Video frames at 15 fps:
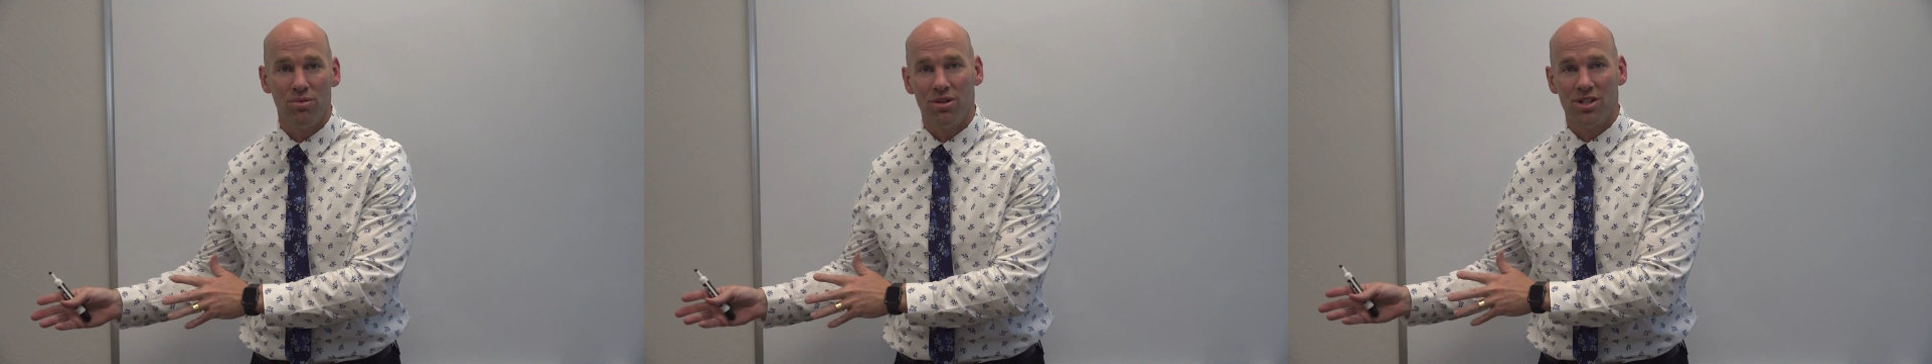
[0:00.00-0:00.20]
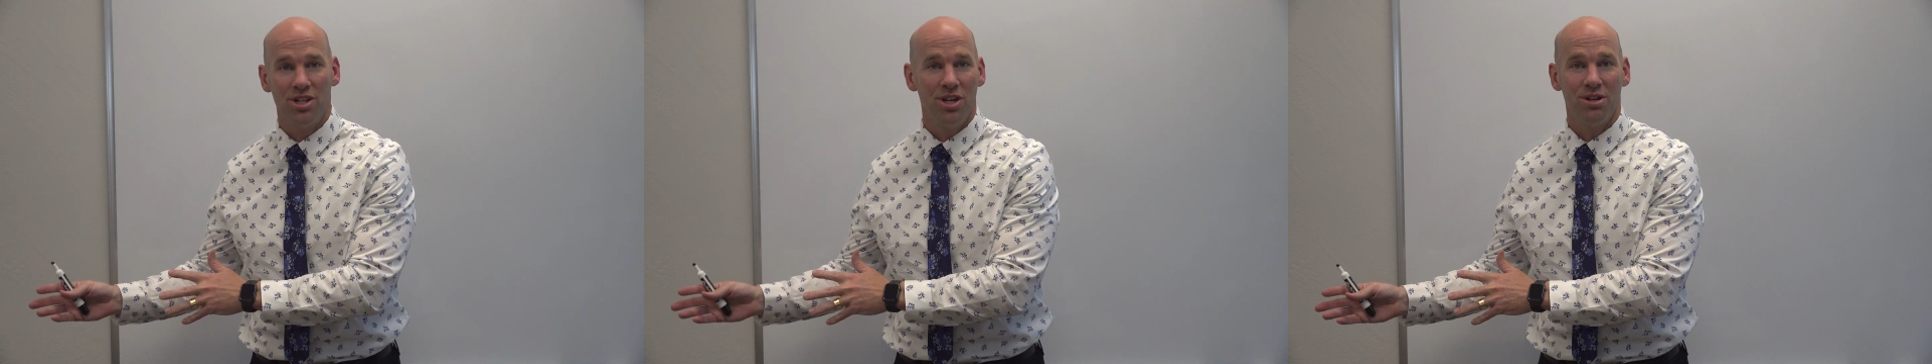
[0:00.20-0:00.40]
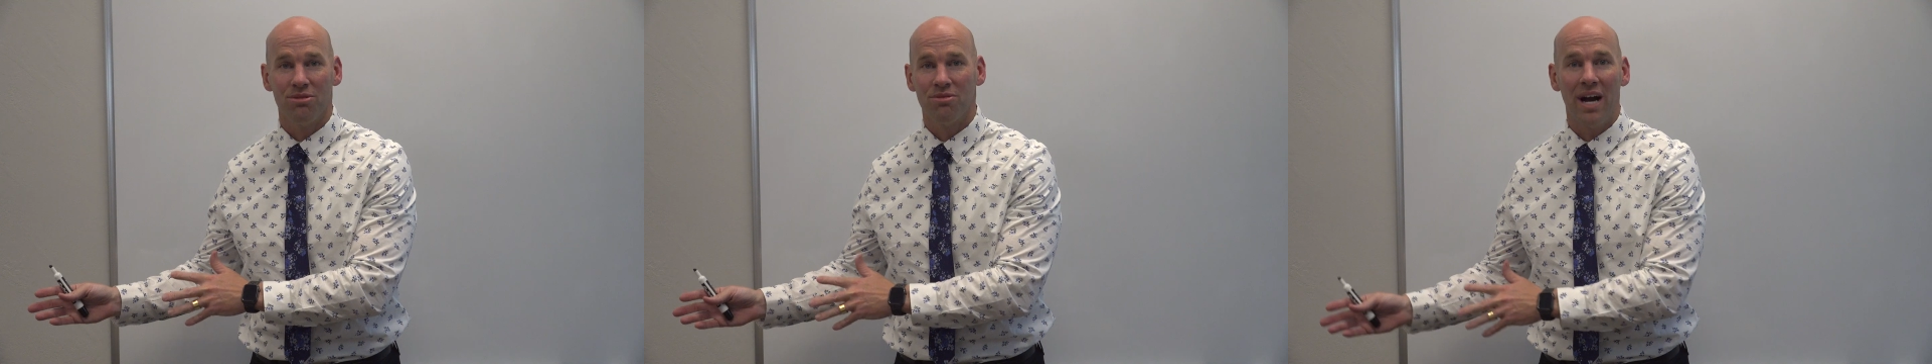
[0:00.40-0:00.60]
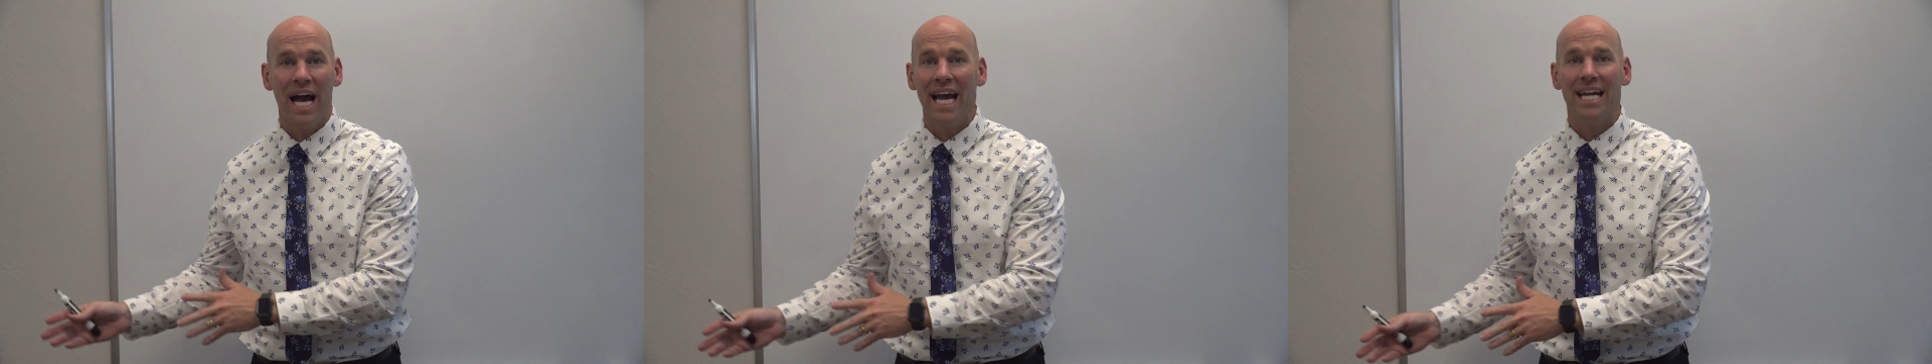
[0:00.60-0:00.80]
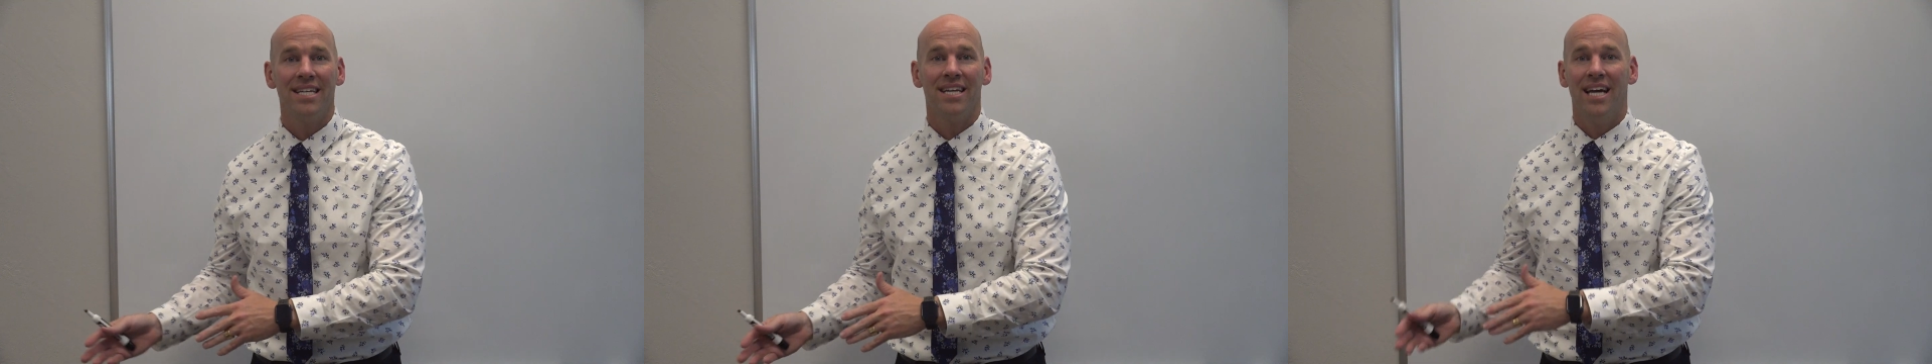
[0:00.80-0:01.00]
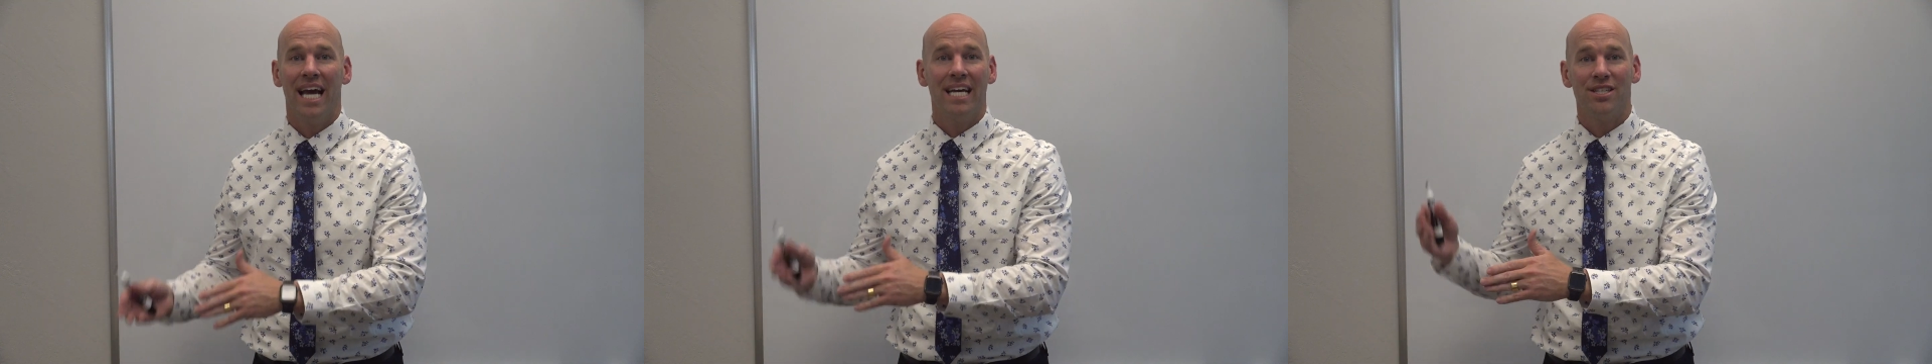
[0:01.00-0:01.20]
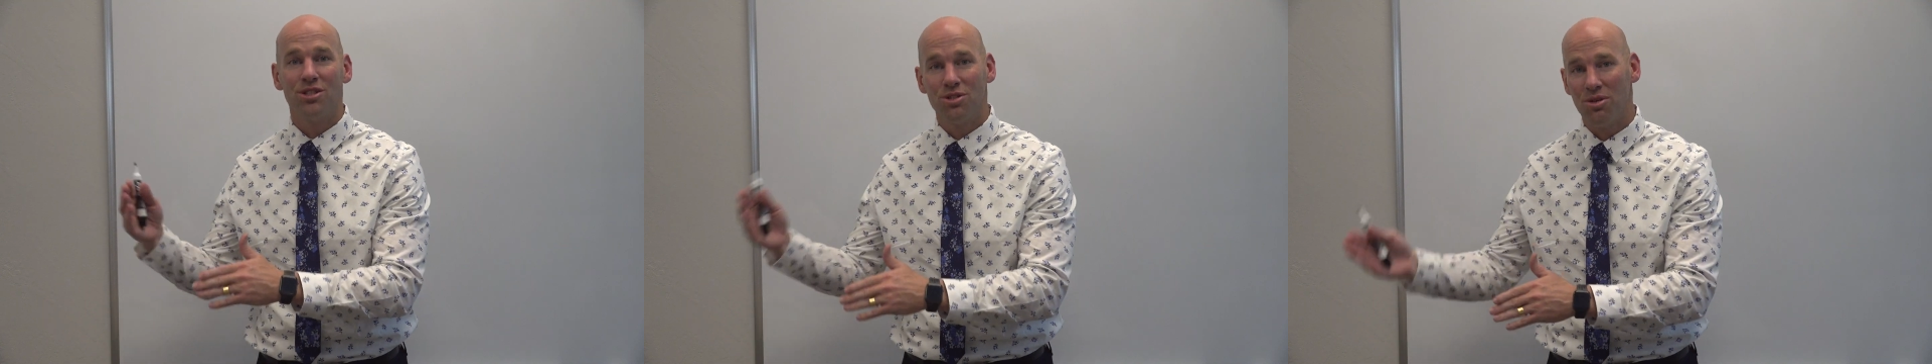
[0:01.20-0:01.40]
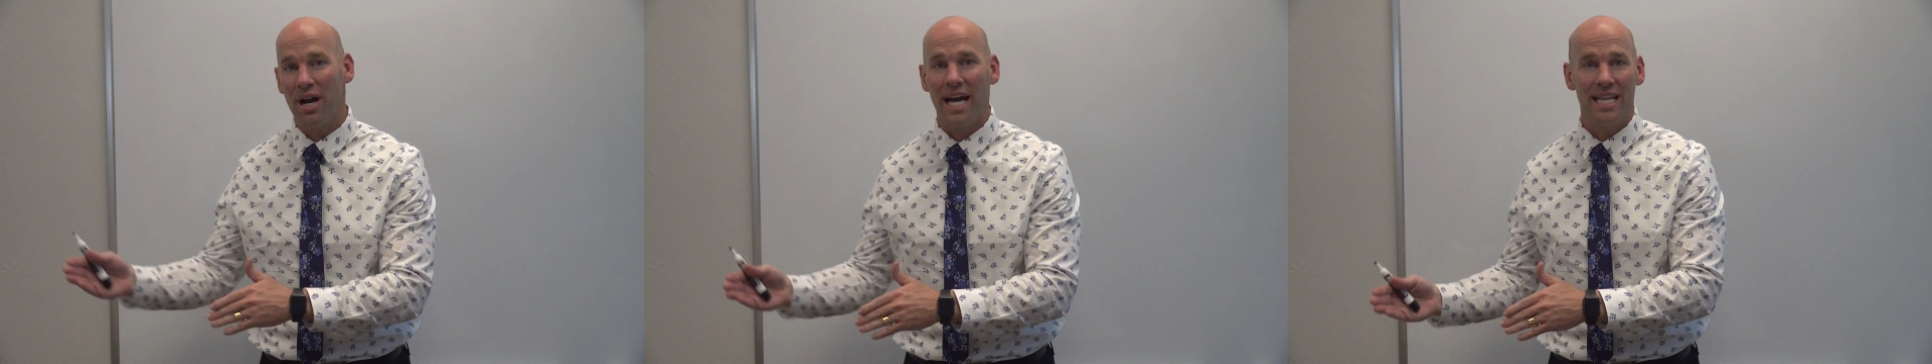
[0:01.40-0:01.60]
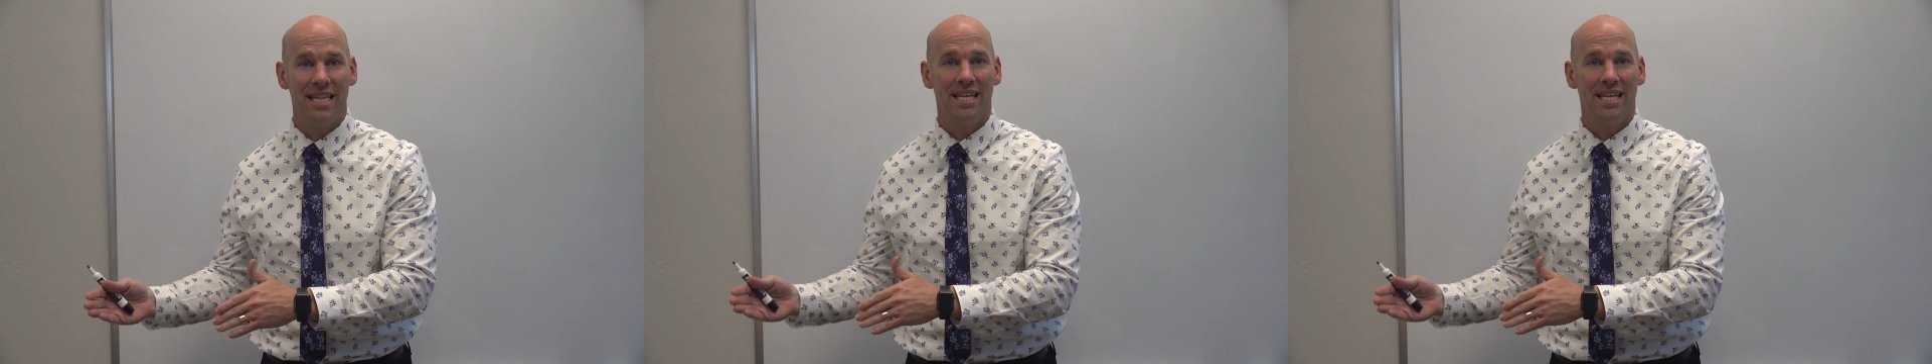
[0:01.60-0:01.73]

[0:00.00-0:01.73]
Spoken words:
your right has tried